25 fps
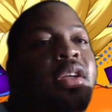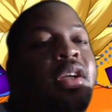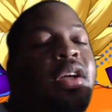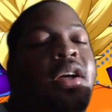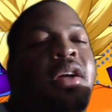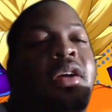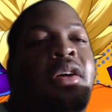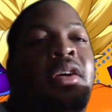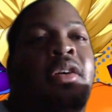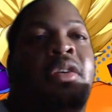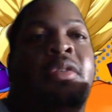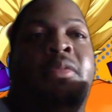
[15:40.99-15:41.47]

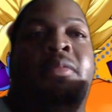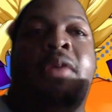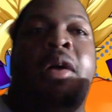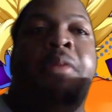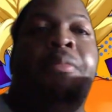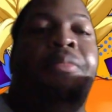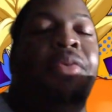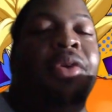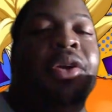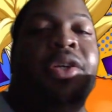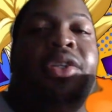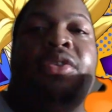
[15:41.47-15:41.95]
Um, I'm
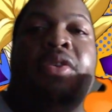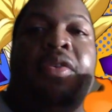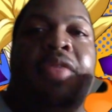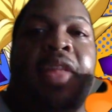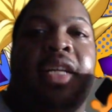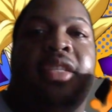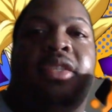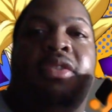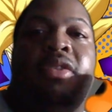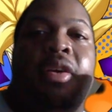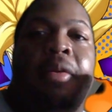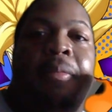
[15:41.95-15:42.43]
pretty sure
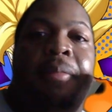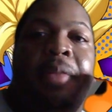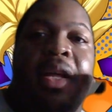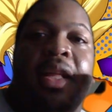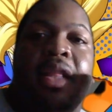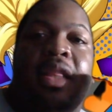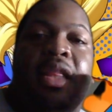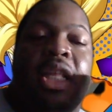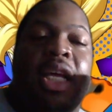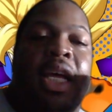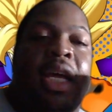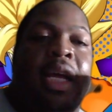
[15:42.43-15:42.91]
that's going to be a
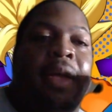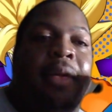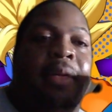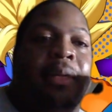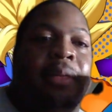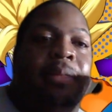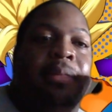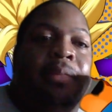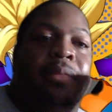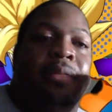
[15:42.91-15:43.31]
thing.